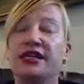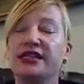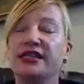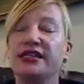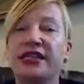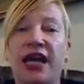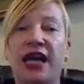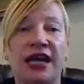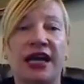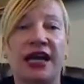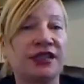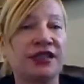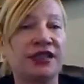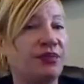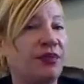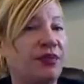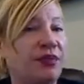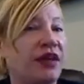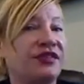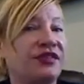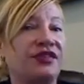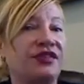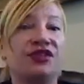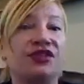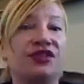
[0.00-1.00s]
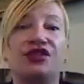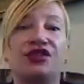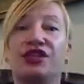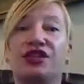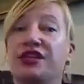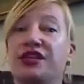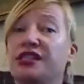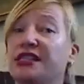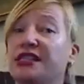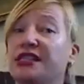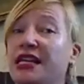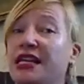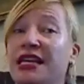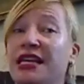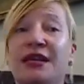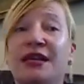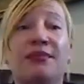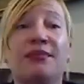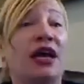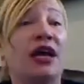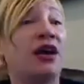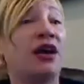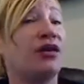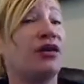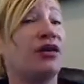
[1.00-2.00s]
text messages,
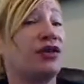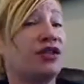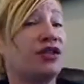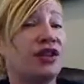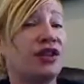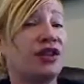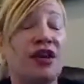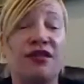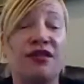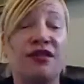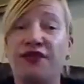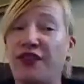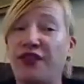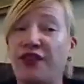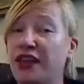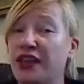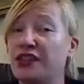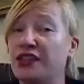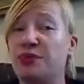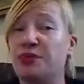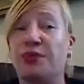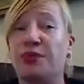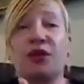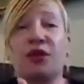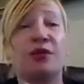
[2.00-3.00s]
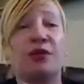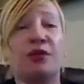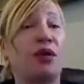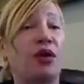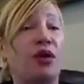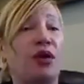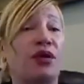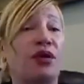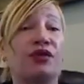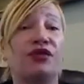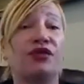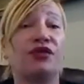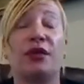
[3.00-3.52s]
emails, Facebook posts.